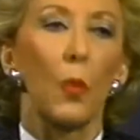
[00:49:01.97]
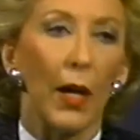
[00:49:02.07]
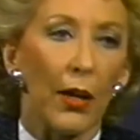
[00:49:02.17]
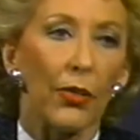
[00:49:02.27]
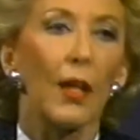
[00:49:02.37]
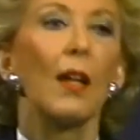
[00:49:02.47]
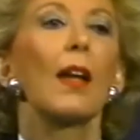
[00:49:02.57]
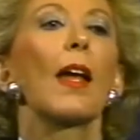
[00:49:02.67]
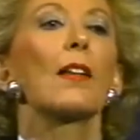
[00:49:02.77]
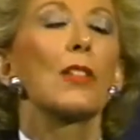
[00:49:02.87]
with
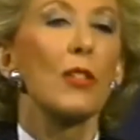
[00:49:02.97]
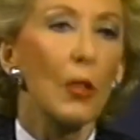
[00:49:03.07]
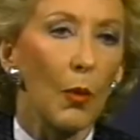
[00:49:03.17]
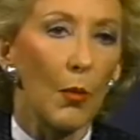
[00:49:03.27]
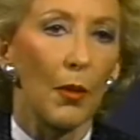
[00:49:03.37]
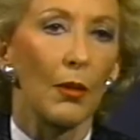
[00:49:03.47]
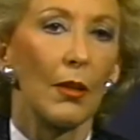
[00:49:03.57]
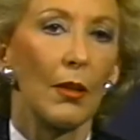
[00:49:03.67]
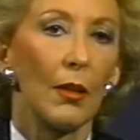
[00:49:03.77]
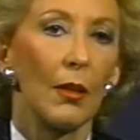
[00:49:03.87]
it's
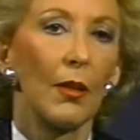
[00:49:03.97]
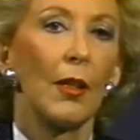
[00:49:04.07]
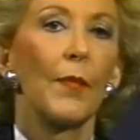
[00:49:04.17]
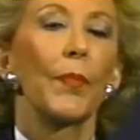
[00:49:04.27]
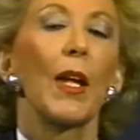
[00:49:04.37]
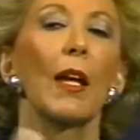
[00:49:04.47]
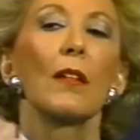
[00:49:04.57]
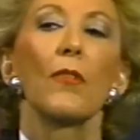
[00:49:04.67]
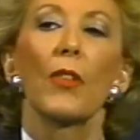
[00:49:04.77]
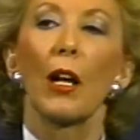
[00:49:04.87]
doable.
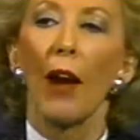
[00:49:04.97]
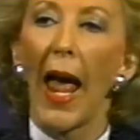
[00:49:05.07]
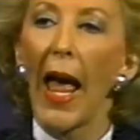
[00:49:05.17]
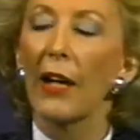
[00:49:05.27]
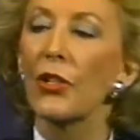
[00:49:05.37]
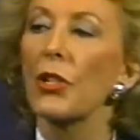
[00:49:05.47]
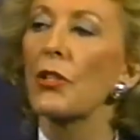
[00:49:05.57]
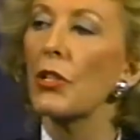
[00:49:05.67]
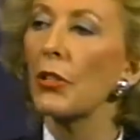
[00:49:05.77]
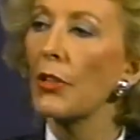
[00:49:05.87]
Their
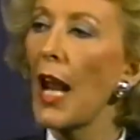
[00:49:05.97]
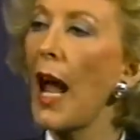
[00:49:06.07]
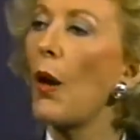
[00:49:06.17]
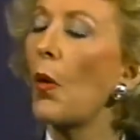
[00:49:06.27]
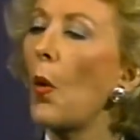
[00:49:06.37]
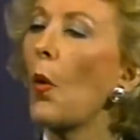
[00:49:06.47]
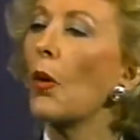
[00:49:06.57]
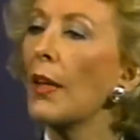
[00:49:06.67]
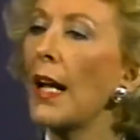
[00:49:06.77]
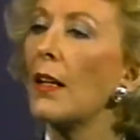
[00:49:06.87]
actions are now
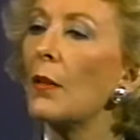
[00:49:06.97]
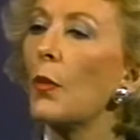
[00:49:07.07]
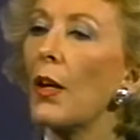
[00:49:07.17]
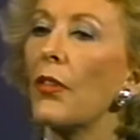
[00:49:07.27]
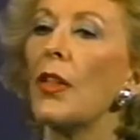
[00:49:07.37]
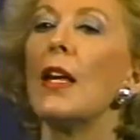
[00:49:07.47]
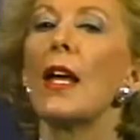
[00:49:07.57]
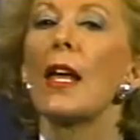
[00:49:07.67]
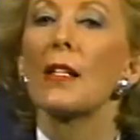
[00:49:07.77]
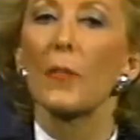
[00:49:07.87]
correlated with
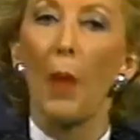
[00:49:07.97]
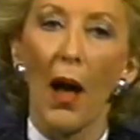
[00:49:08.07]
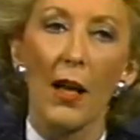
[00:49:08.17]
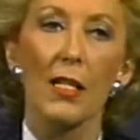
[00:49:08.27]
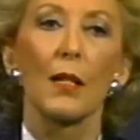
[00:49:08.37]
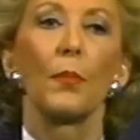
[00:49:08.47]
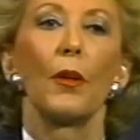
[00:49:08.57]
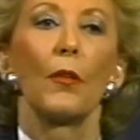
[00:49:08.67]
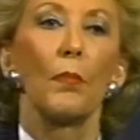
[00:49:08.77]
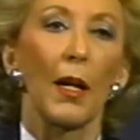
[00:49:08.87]
it's
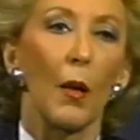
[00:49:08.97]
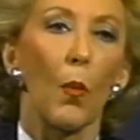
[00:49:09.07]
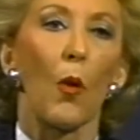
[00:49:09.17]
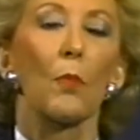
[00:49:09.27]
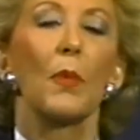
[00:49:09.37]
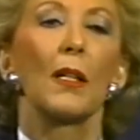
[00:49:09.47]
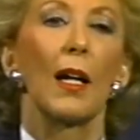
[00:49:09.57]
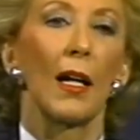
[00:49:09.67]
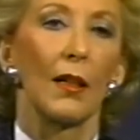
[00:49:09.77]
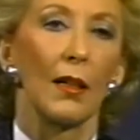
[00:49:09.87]
possible, but it won't be
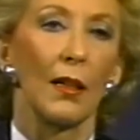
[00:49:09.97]
done.